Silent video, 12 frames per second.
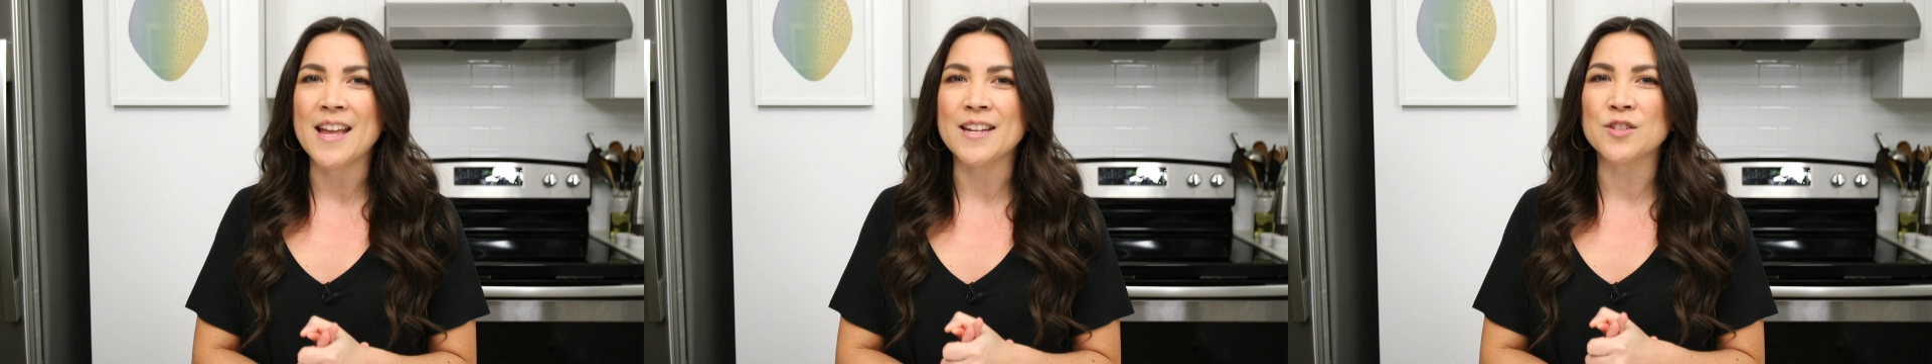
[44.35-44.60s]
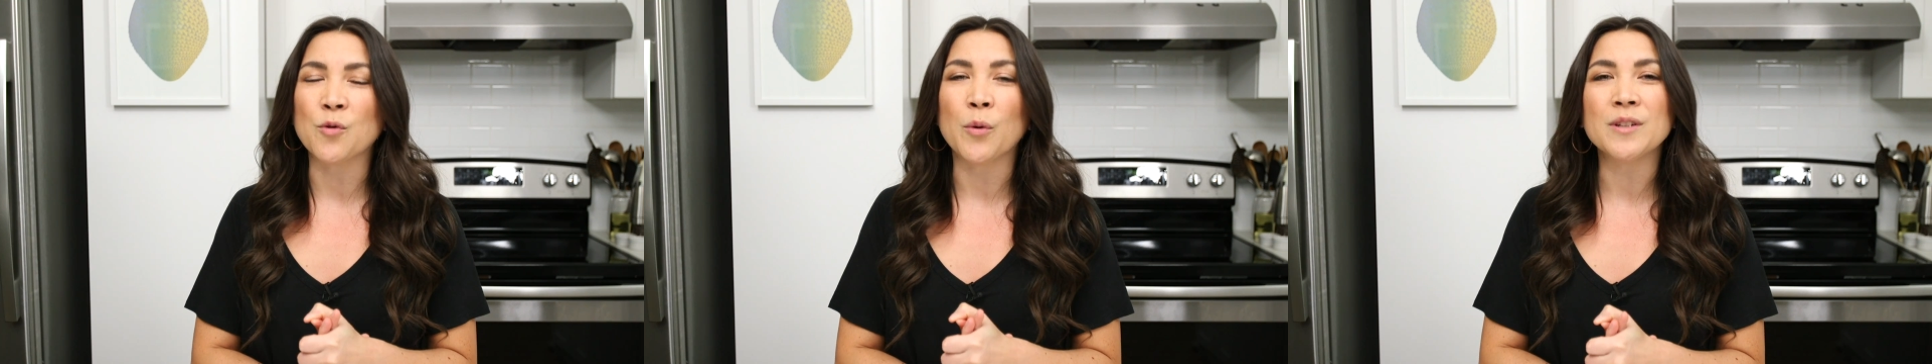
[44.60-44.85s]
and
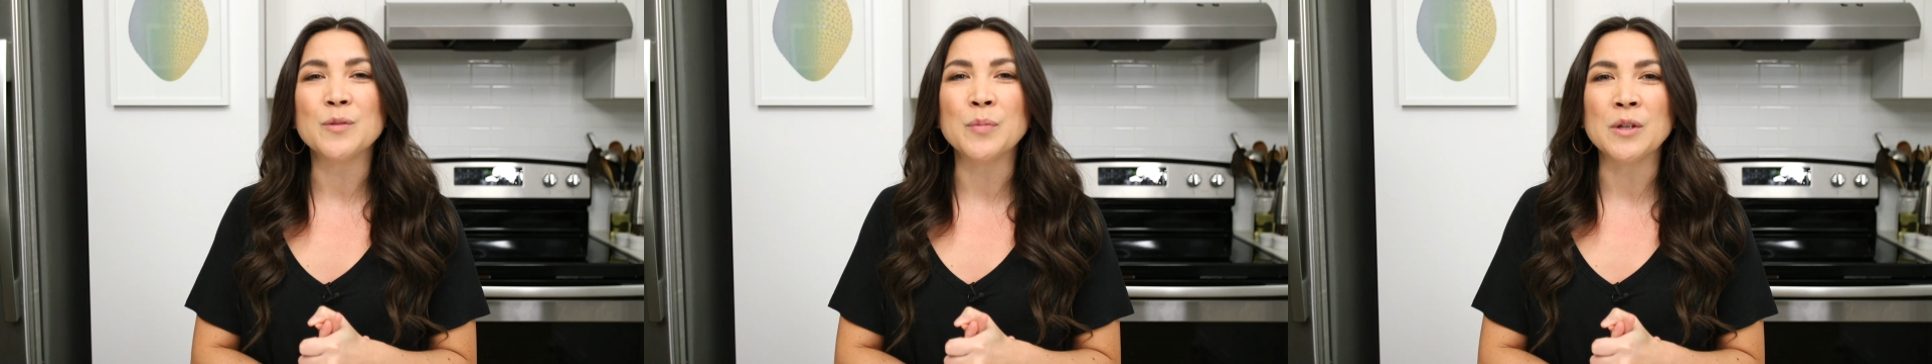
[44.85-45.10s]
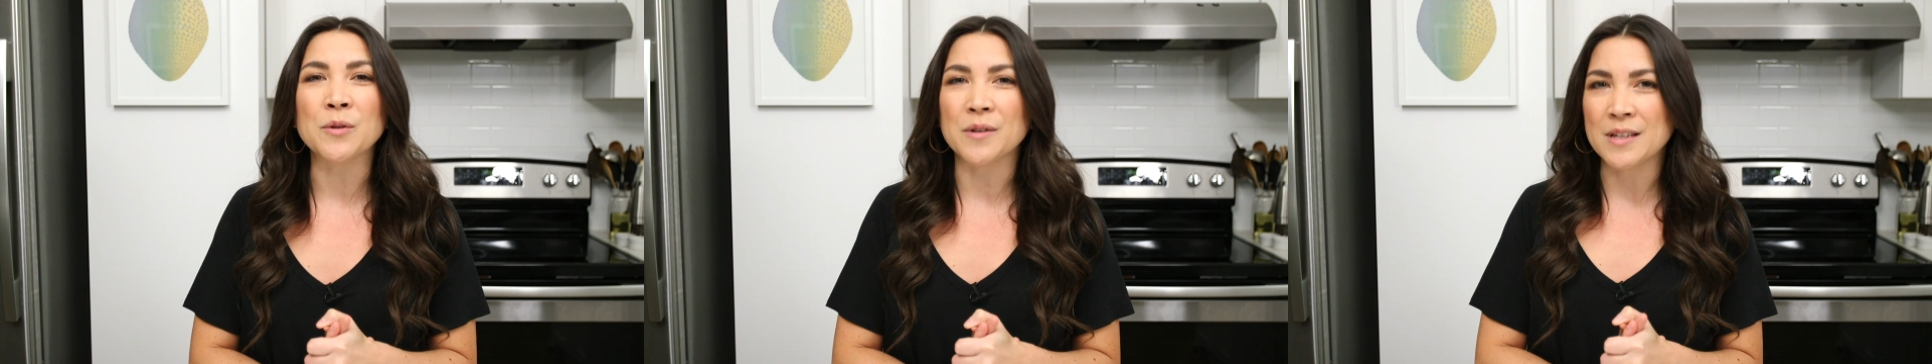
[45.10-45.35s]
it's going to
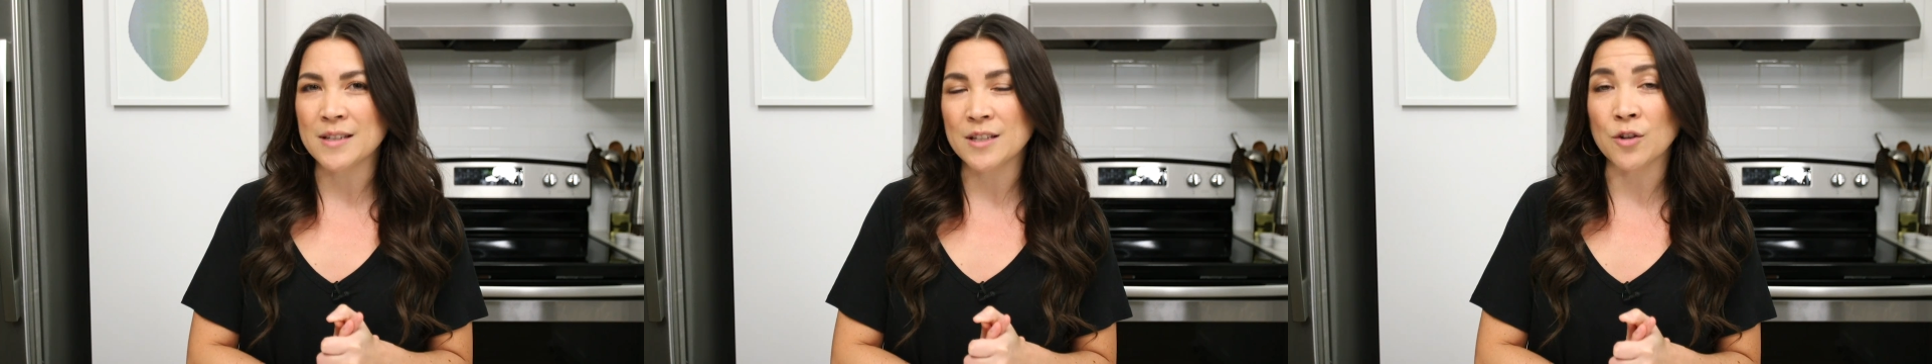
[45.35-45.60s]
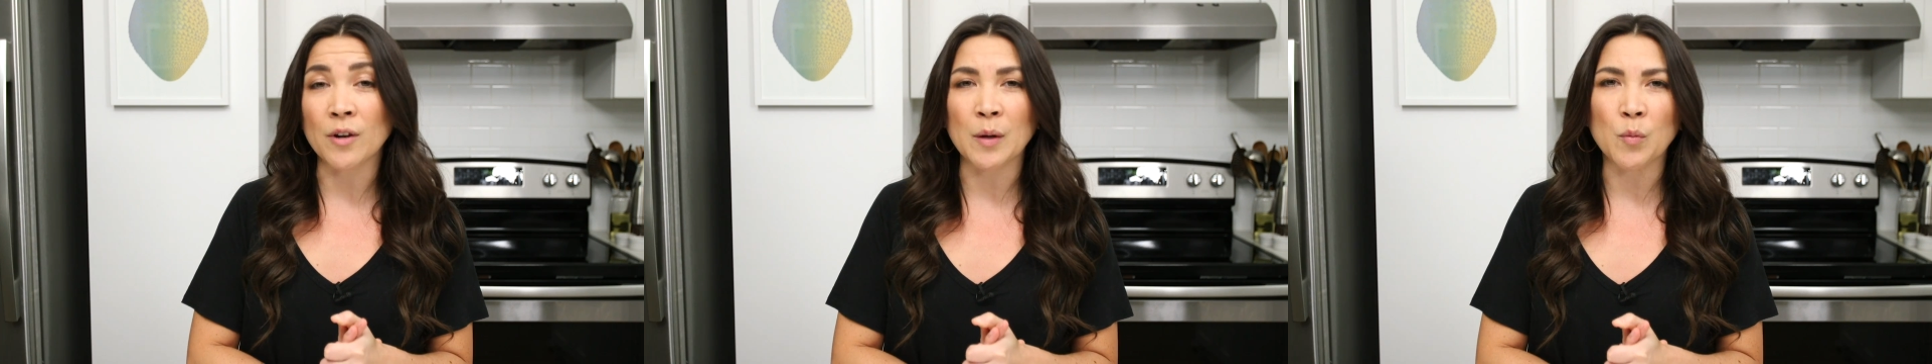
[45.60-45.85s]
be your
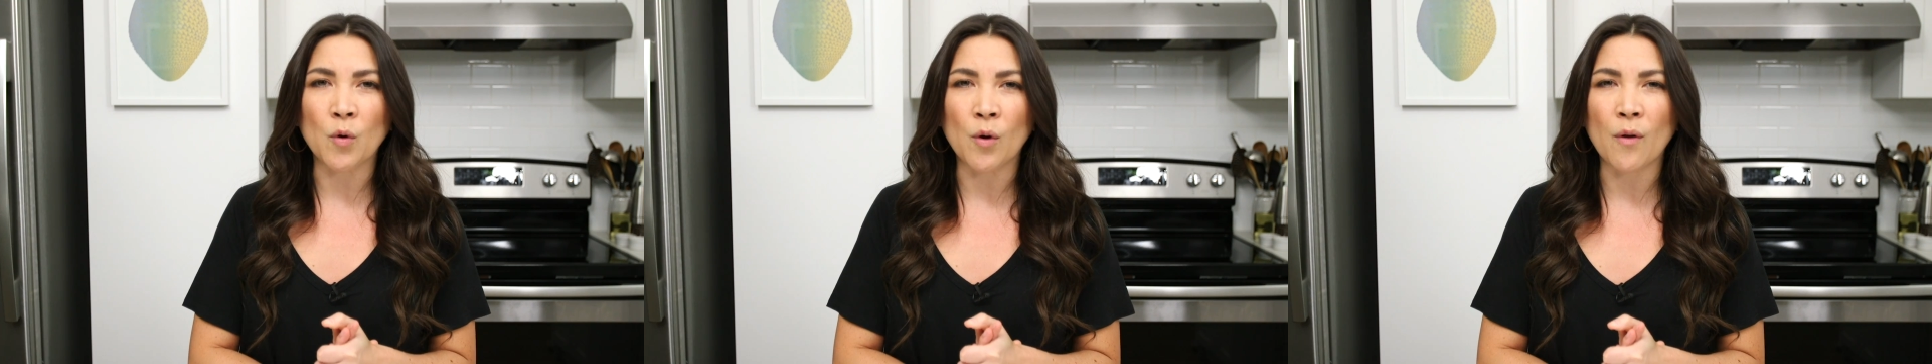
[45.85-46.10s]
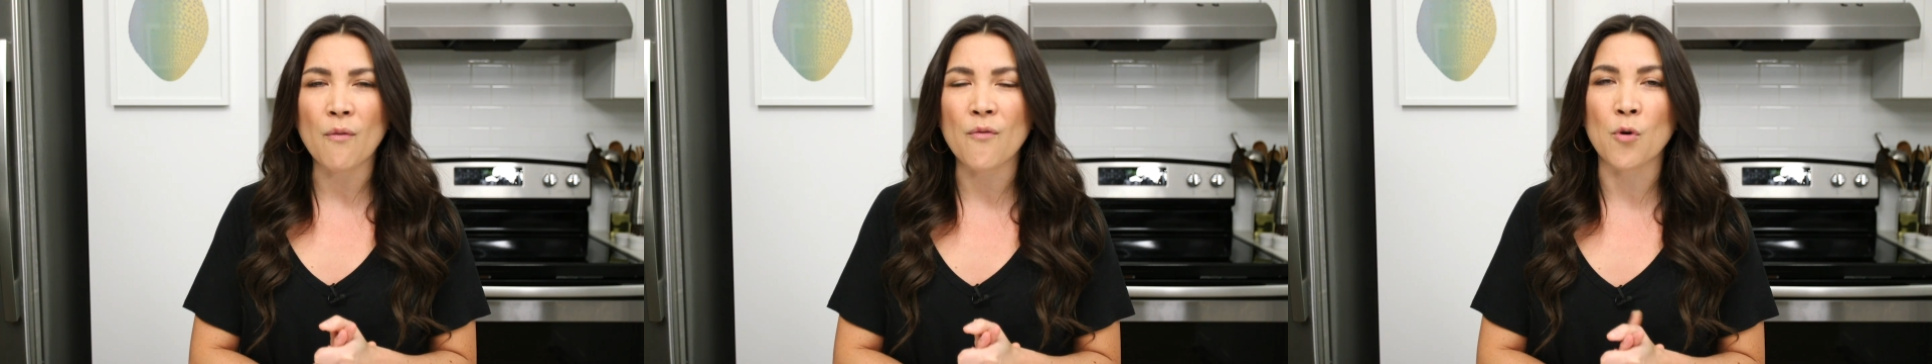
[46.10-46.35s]
easy grain
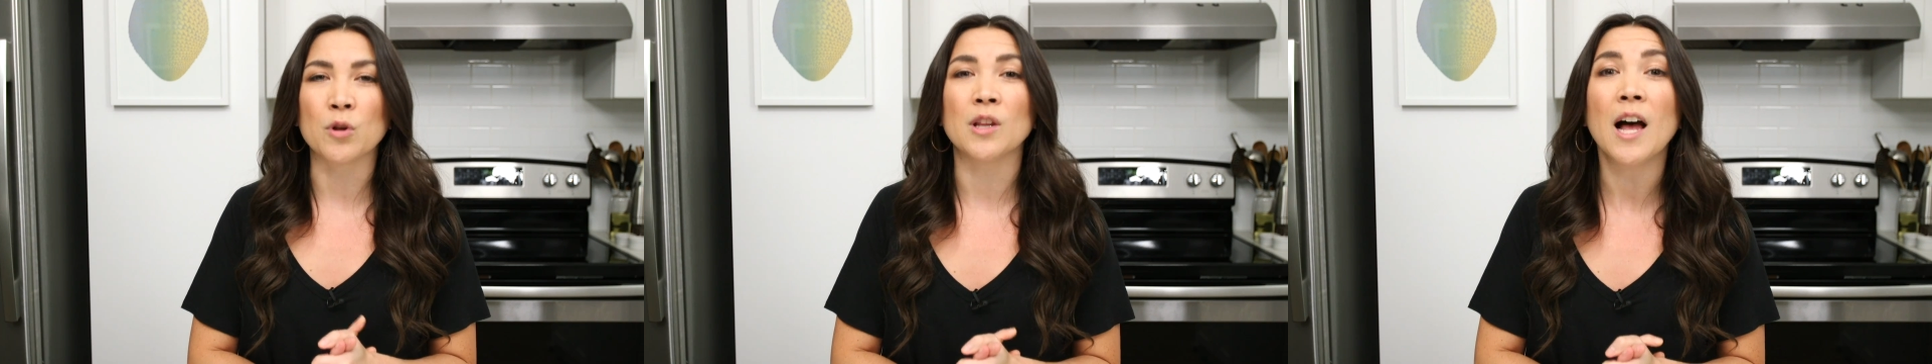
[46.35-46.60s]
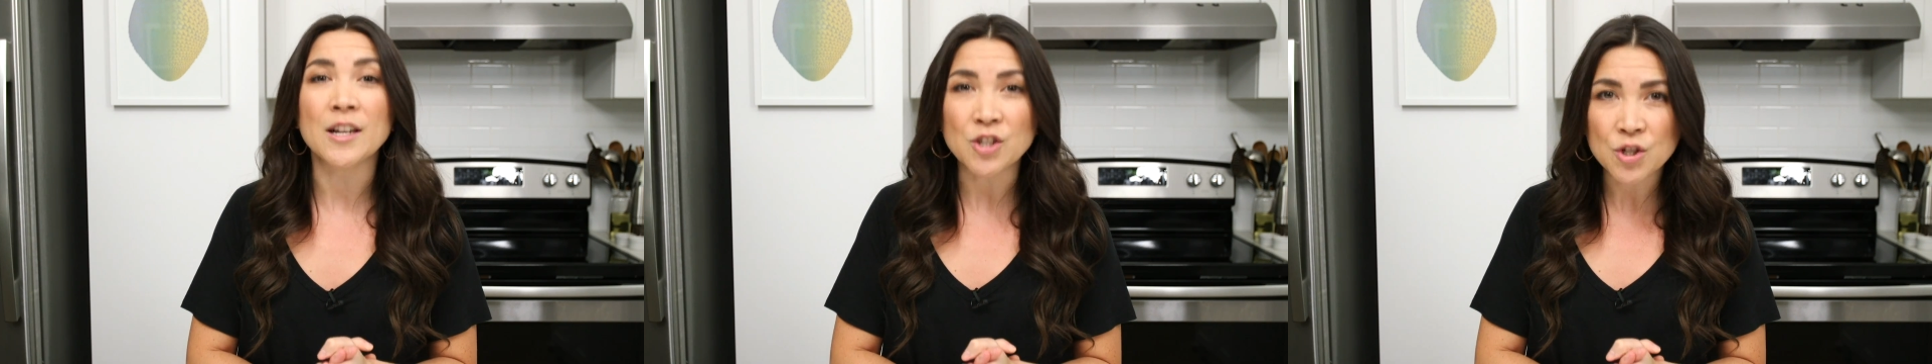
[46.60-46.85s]
bowl for
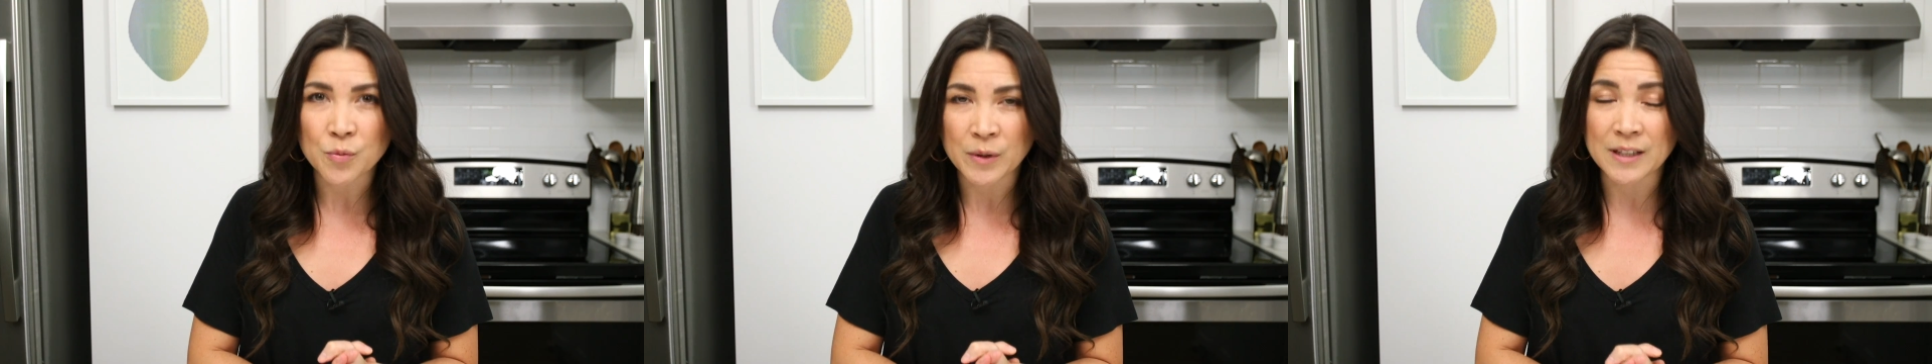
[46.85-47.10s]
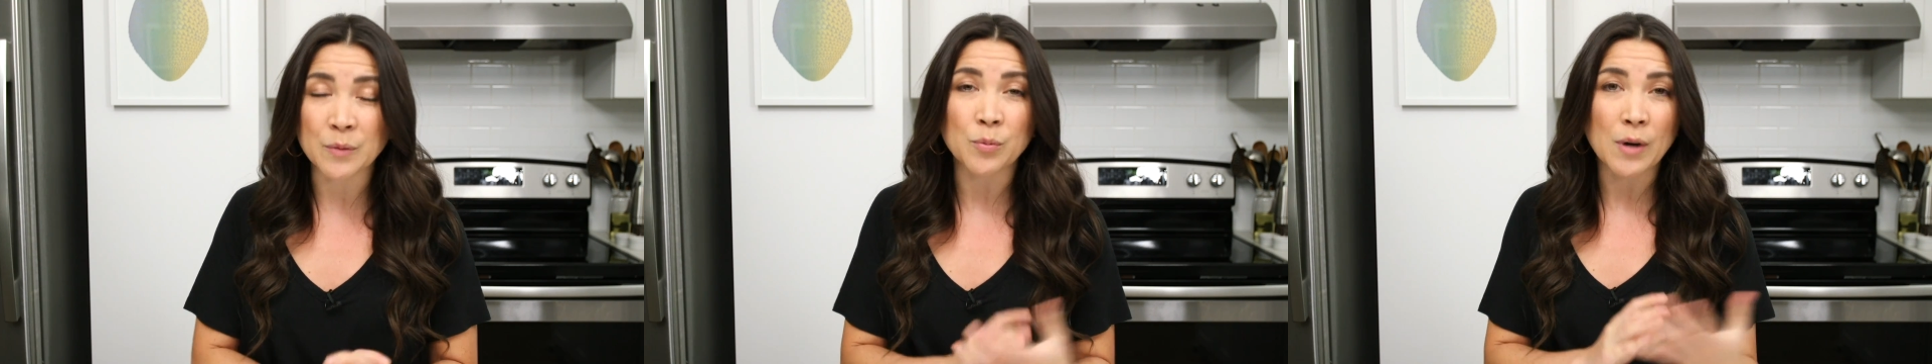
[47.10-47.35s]
lunch. We did